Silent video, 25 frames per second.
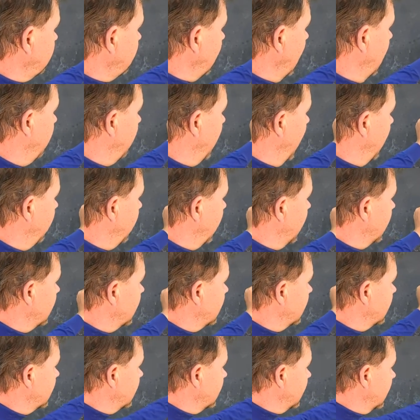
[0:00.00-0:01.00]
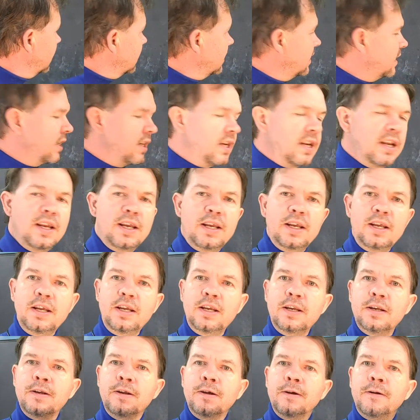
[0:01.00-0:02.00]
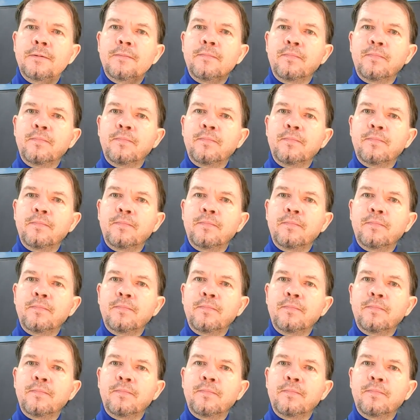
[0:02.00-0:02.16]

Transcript: maybe into 16.